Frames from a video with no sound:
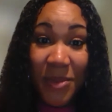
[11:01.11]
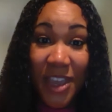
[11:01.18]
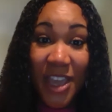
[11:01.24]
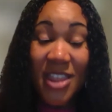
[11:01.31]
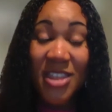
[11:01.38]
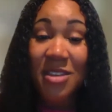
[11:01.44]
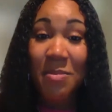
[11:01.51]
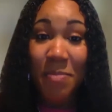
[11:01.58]

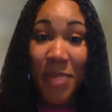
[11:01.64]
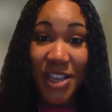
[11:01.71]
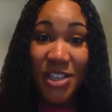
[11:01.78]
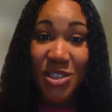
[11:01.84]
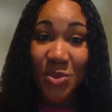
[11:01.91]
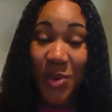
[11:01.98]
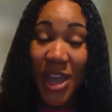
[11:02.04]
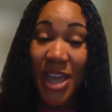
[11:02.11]
in the
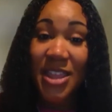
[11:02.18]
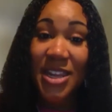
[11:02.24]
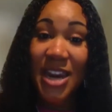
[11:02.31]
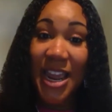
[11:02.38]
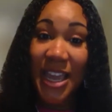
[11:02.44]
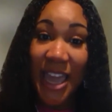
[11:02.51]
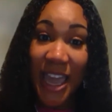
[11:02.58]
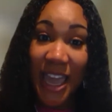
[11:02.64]
best way that I
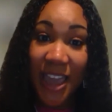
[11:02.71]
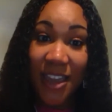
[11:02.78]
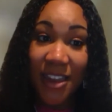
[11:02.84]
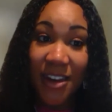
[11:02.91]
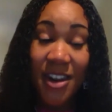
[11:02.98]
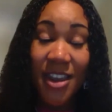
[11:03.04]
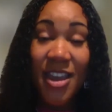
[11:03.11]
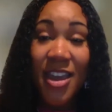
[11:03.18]
can,